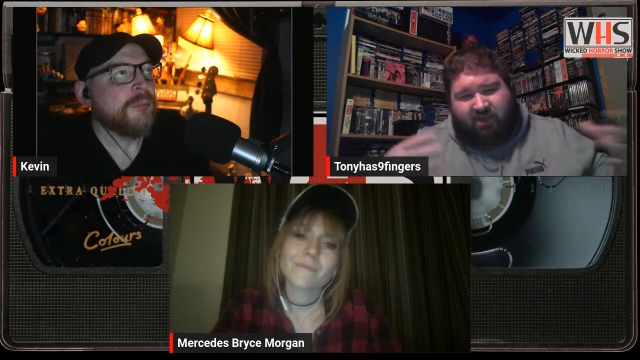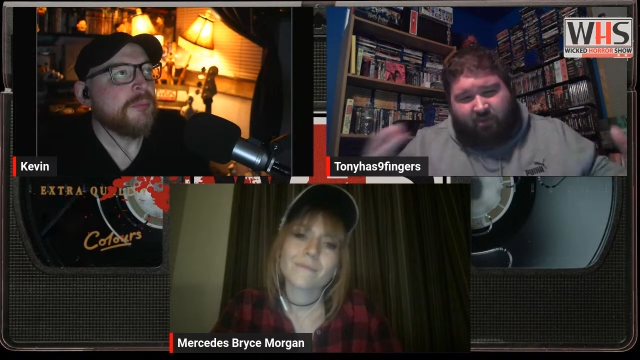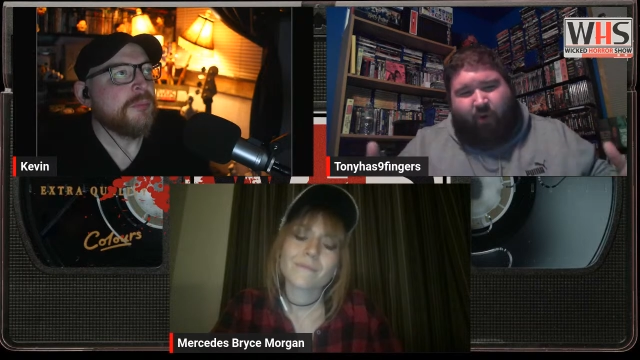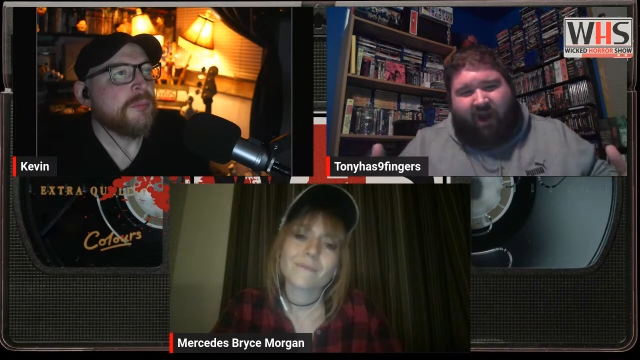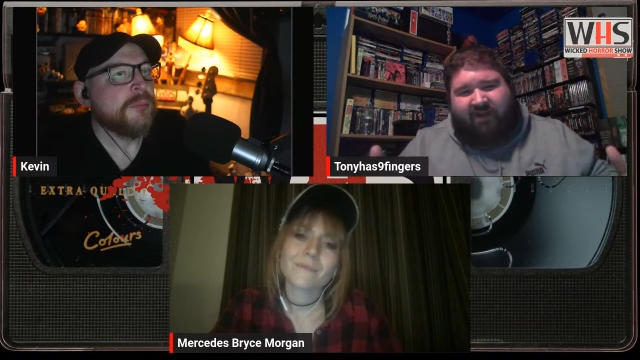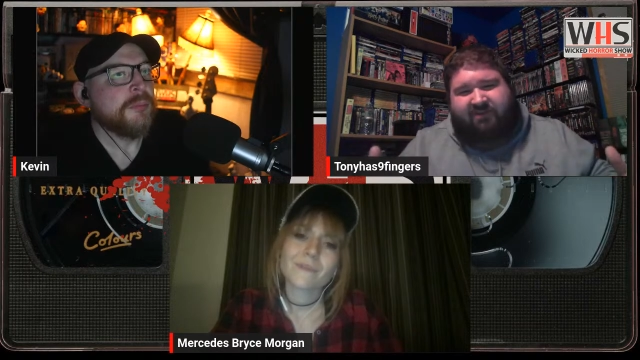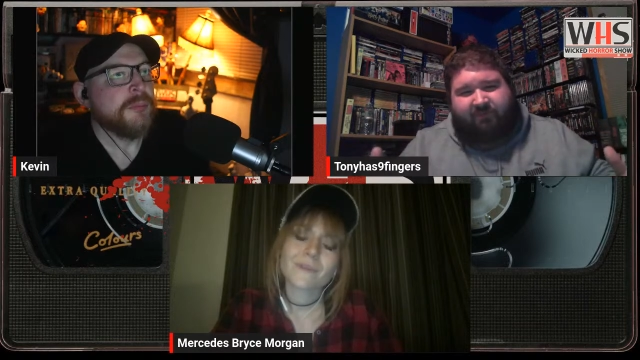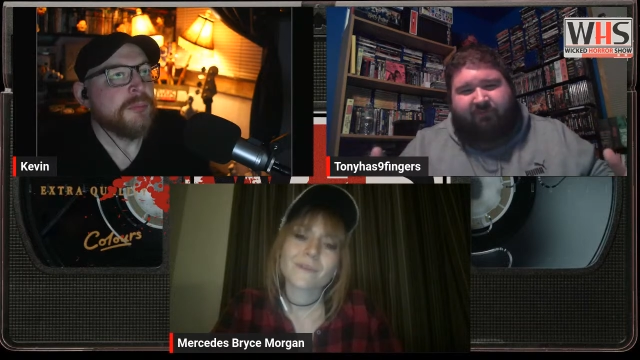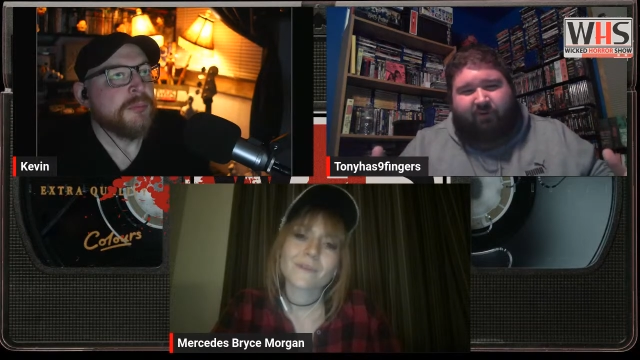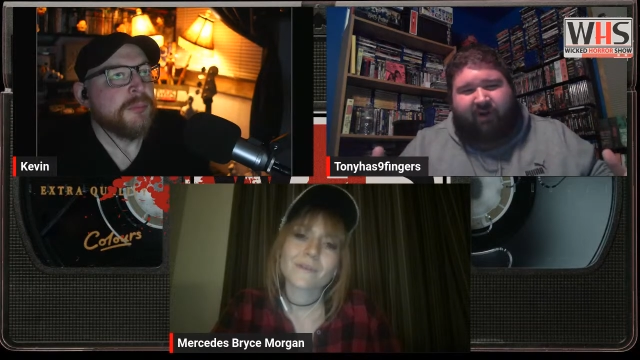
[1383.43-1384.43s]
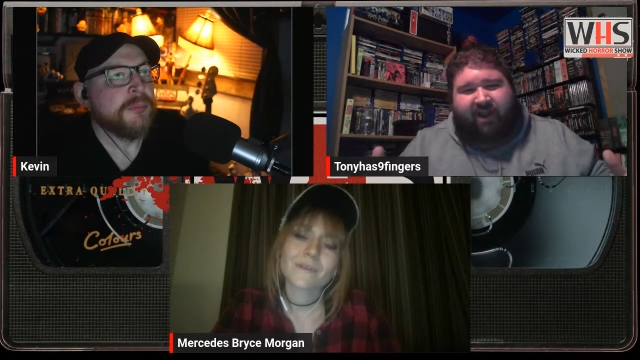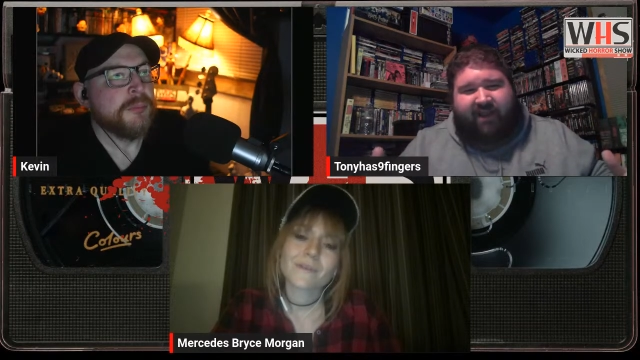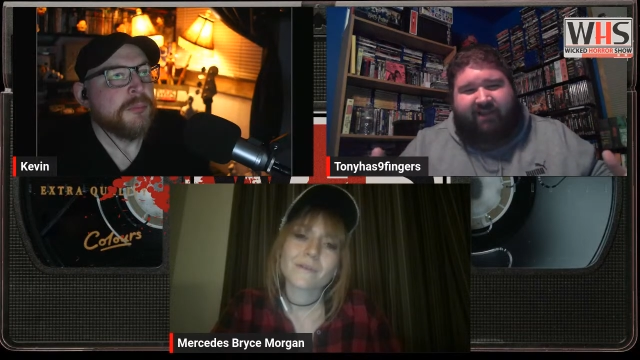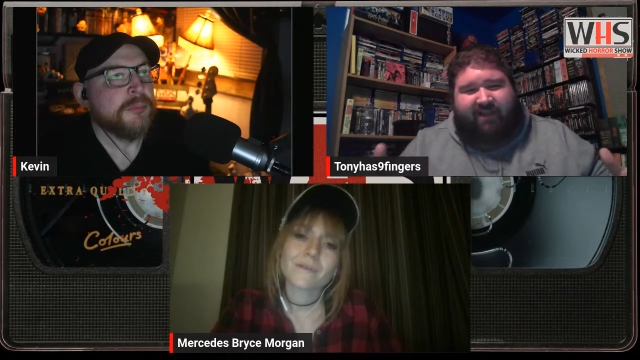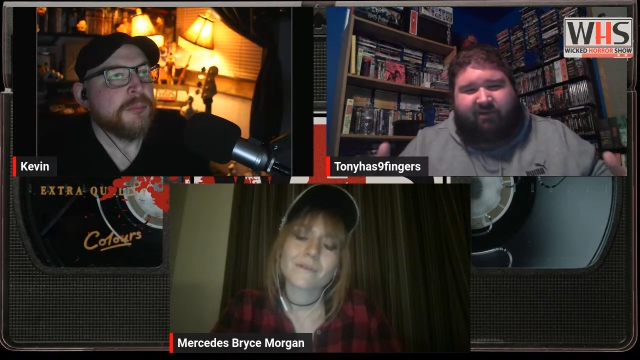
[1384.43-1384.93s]
Speaker 1: you watched
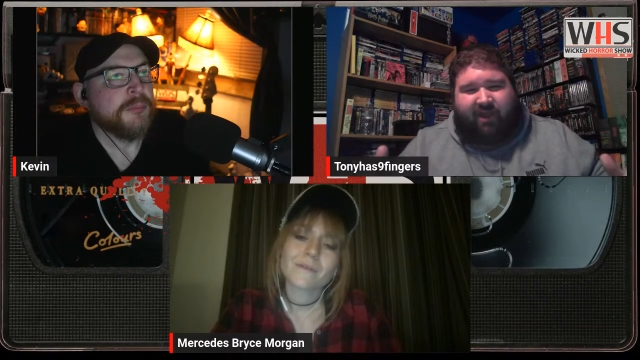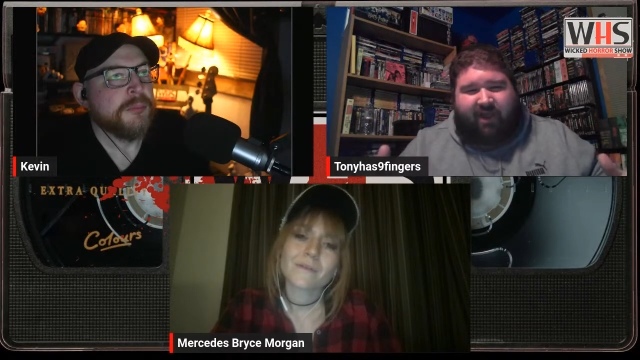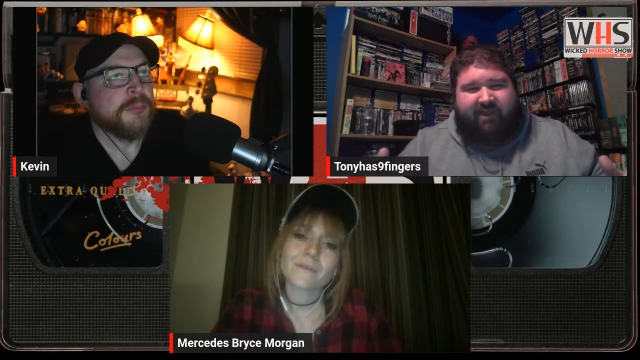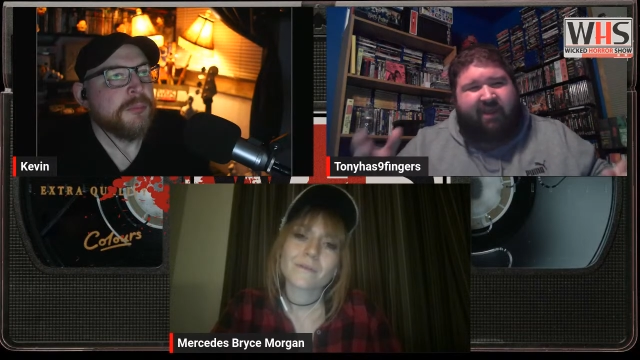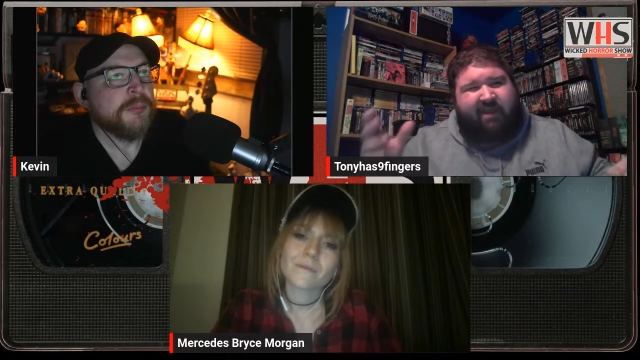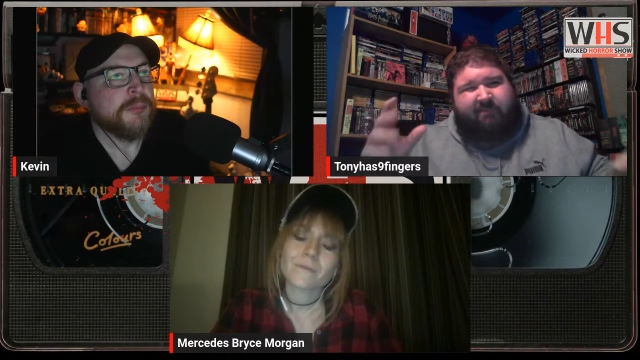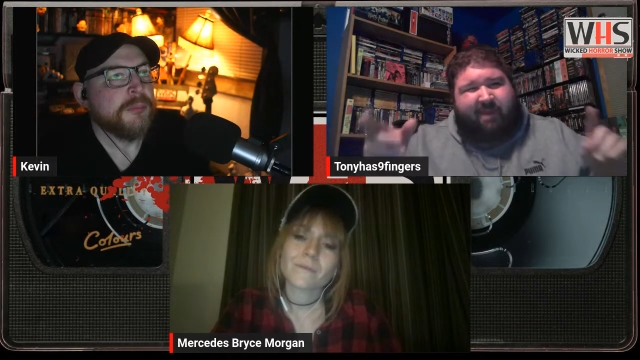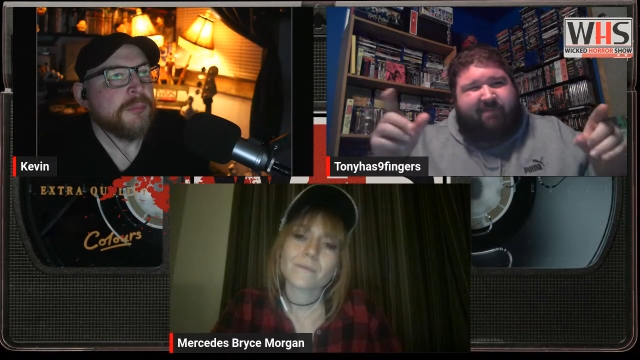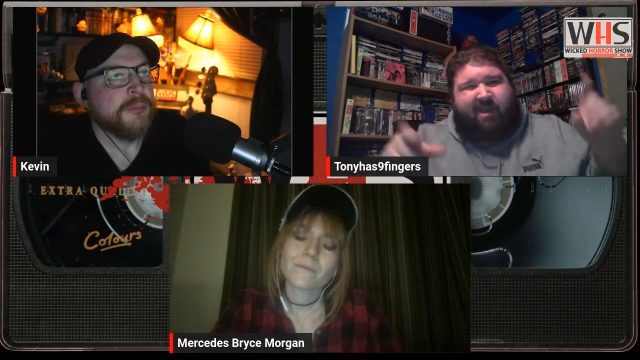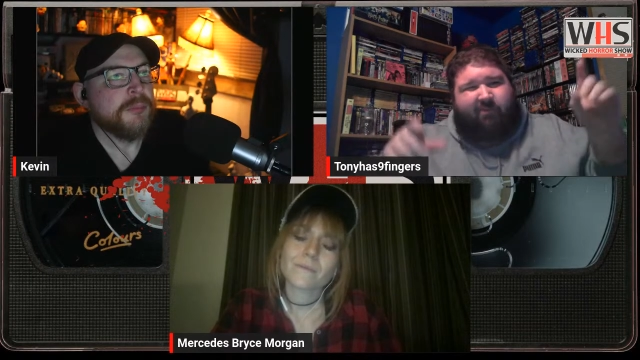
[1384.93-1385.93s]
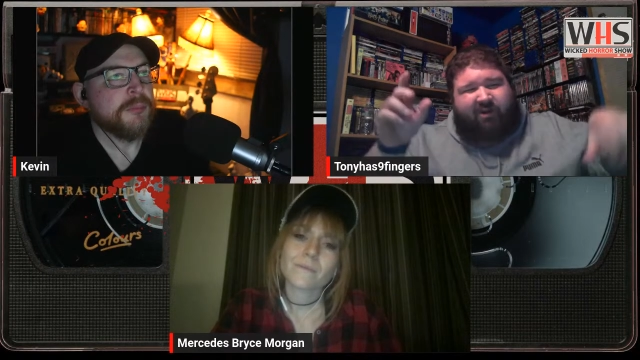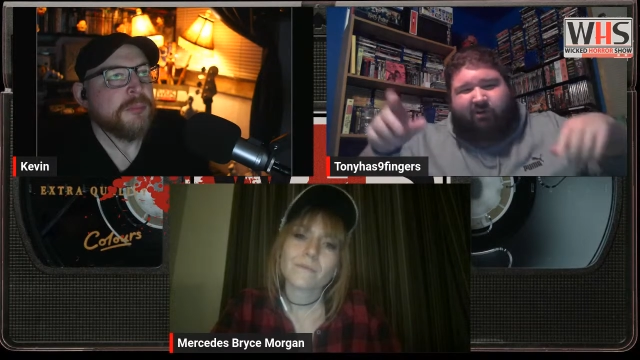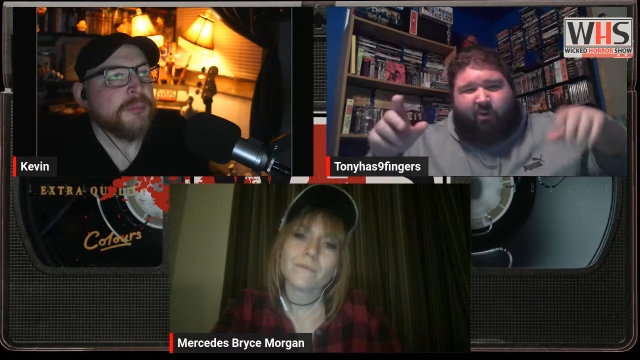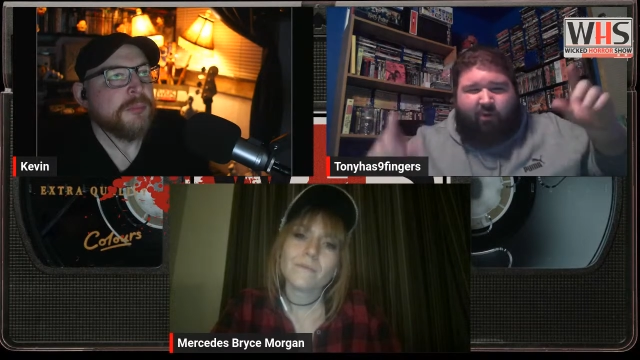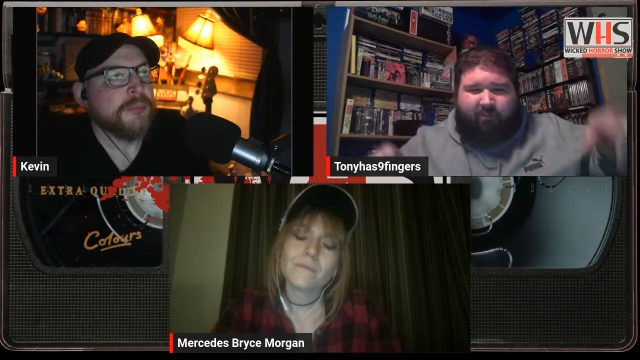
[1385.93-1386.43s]
beforehand that you're like, maybe I want to
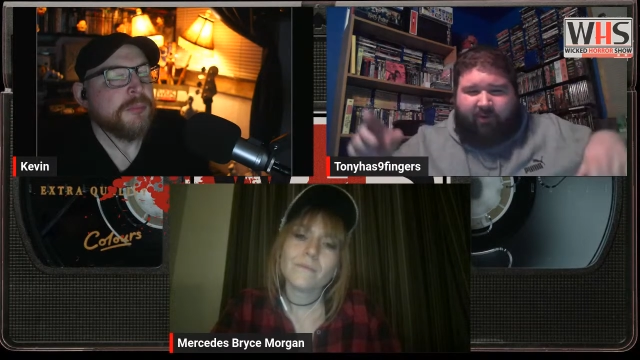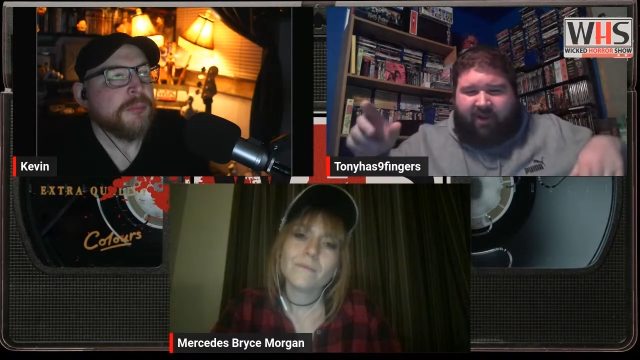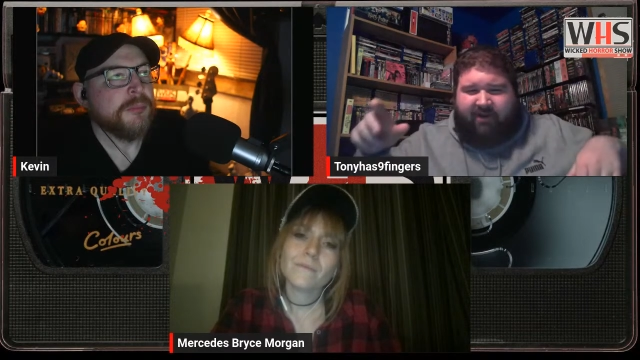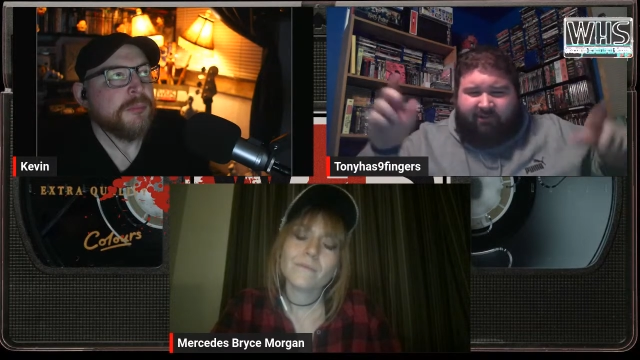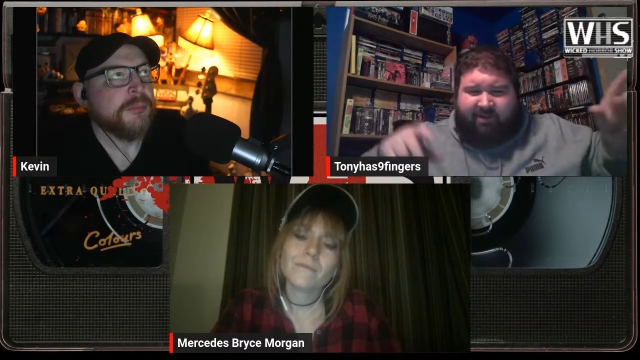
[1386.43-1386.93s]
incorporate a